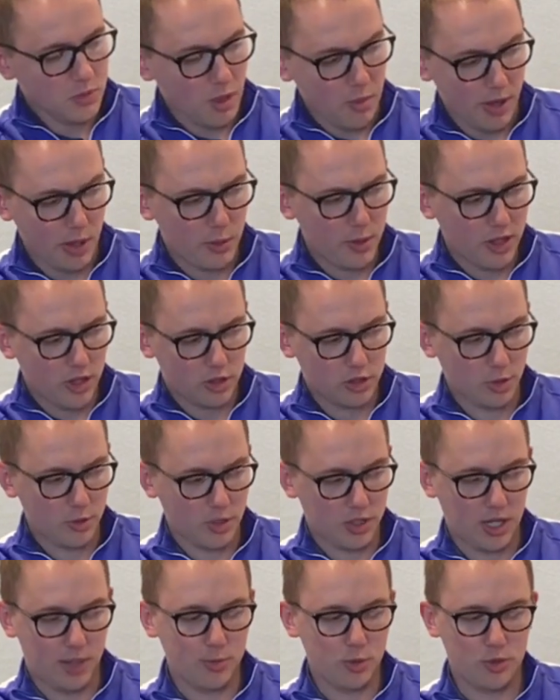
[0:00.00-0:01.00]
By the way, the
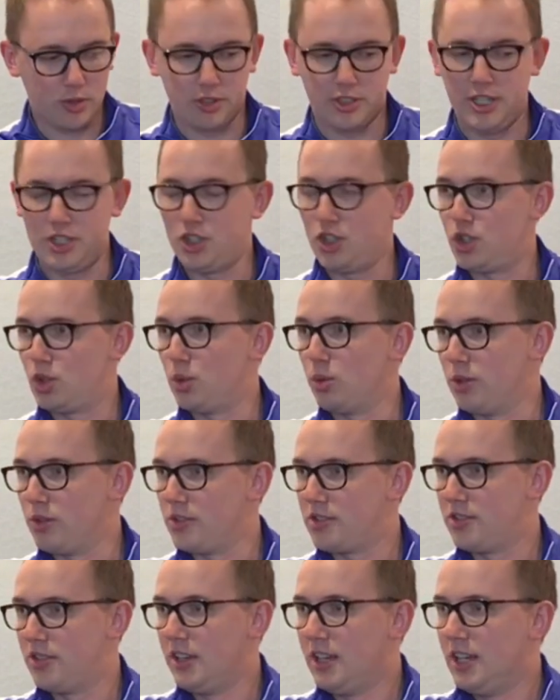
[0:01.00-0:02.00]
cookware comes with our kitchen
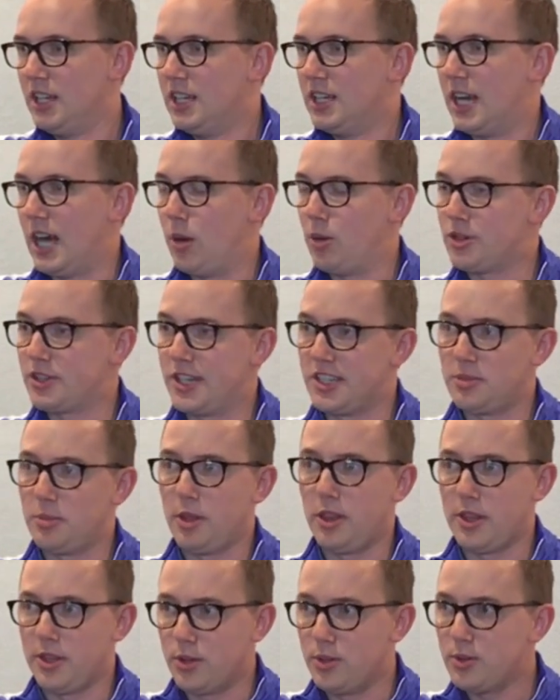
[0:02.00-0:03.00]
tools. What's nice
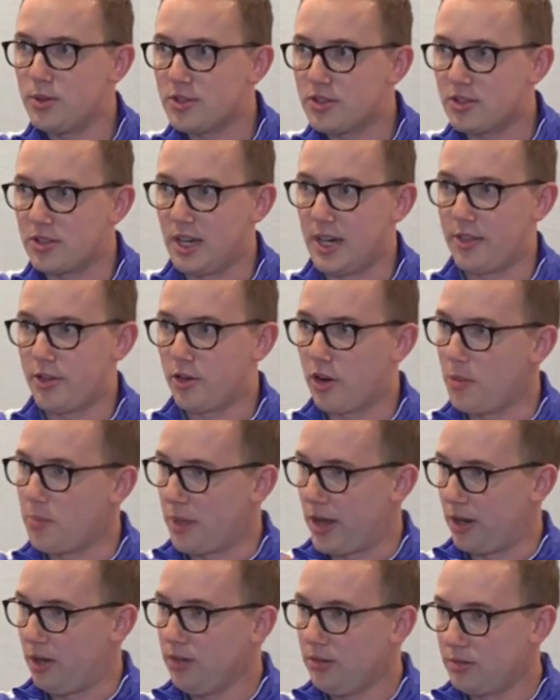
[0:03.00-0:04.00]
about those? They're all
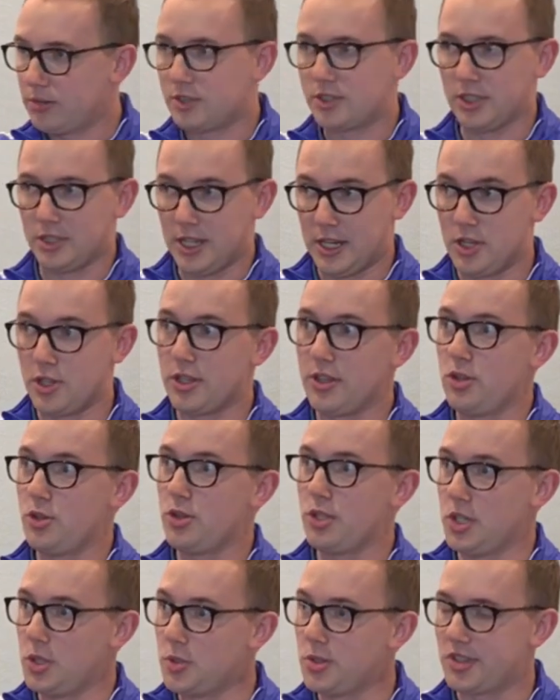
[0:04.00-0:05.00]
metal, so you
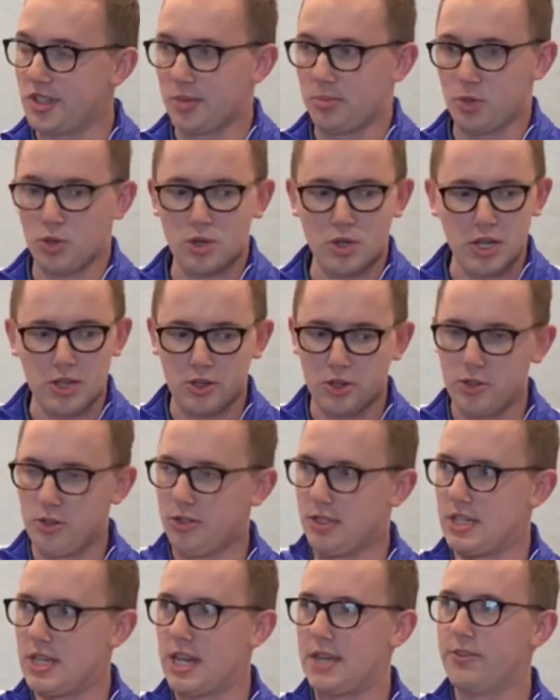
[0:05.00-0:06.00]
can use them. You're
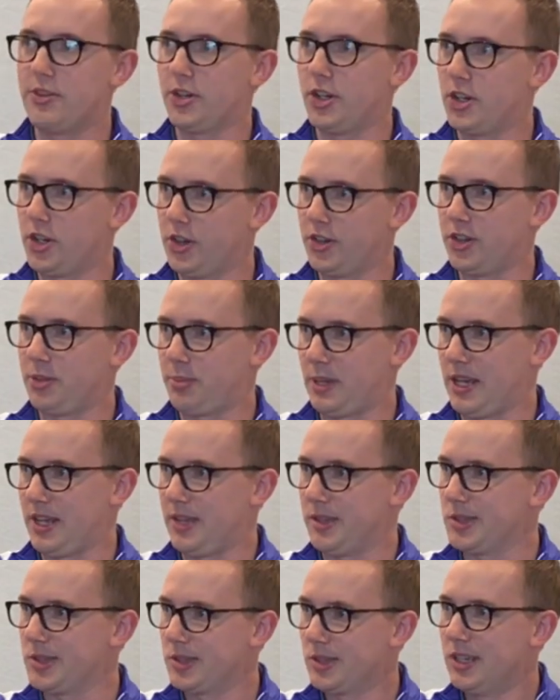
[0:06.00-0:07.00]
literally never gonna hurt the
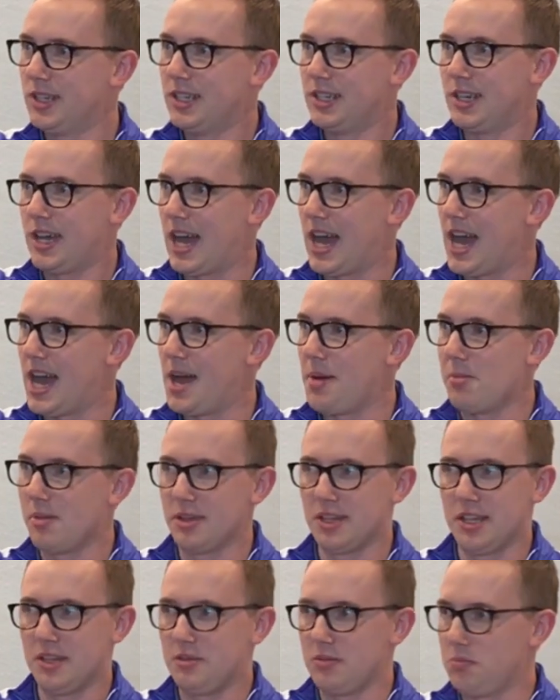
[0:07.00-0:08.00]
pans.
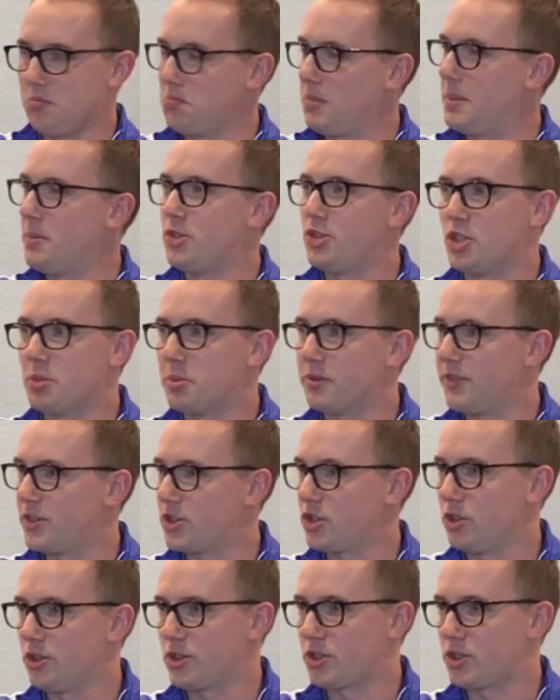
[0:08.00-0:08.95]
Again, maybe superficial